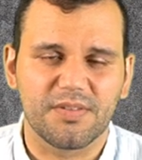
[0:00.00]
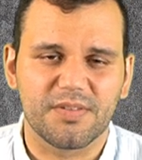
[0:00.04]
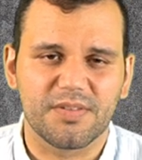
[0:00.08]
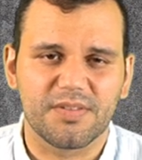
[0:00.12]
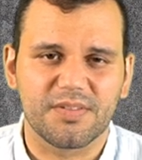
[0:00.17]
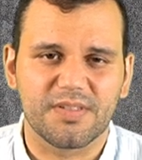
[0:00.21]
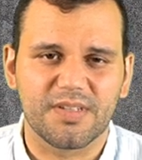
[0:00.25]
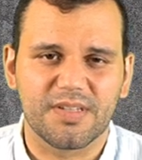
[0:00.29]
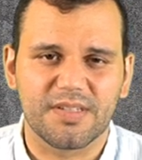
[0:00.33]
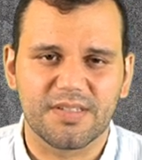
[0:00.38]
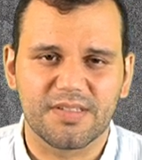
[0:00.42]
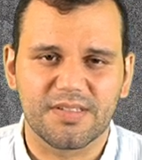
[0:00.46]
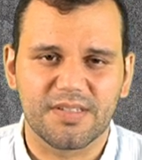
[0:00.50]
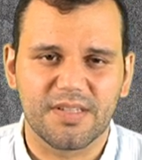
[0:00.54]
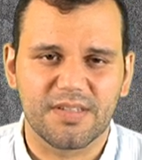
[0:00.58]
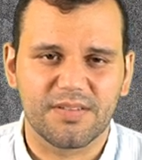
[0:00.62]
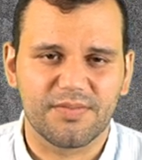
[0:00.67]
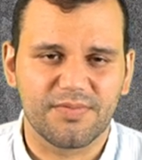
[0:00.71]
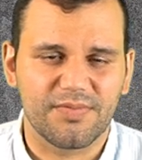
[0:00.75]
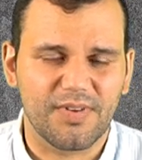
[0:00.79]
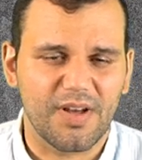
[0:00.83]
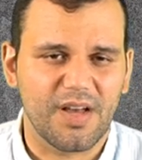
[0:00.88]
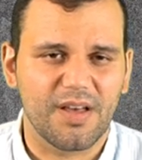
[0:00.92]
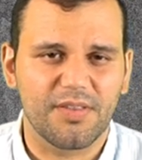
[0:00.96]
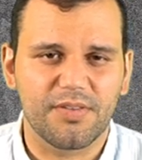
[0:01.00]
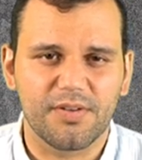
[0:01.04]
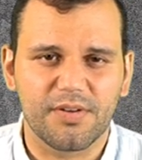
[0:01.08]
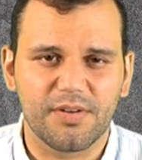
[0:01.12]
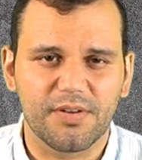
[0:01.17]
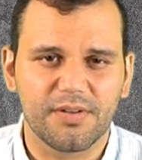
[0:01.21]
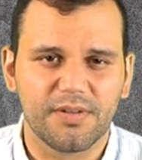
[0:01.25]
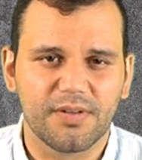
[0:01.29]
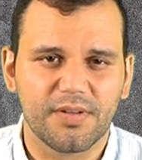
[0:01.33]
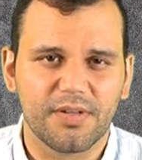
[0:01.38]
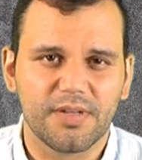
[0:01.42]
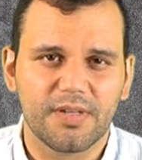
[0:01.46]
His son says,
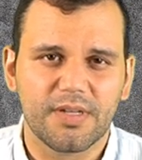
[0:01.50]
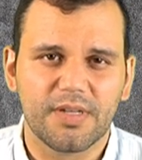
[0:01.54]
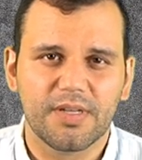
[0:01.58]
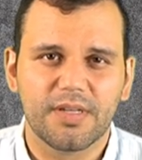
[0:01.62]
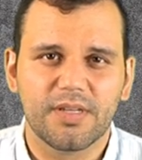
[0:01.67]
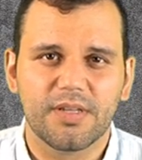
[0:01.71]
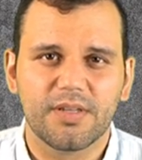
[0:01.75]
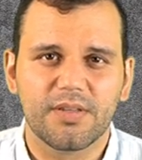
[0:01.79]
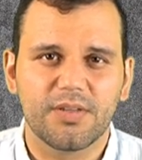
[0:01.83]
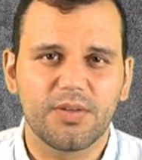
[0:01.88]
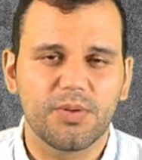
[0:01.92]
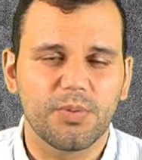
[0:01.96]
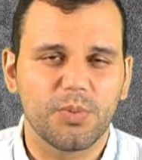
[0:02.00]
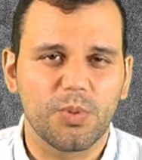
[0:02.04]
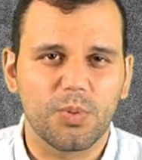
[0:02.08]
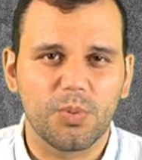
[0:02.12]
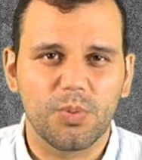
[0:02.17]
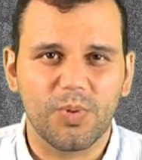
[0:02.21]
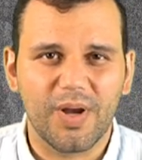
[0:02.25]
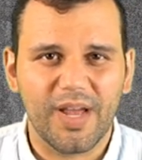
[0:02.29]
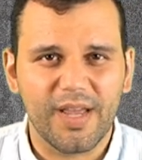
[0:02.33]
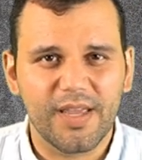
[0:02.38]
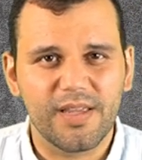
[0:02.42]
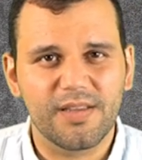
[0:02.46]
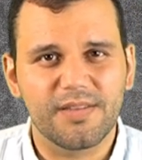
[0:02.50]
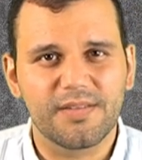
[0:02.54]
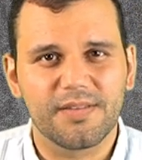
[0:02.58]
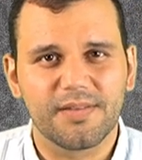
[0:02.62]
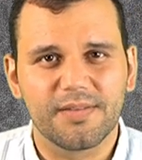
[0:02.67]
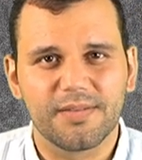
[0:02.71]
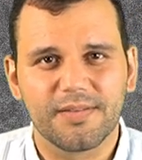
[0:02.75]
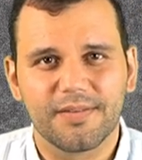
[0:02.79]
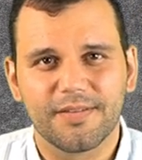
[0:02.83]
Father, you were right.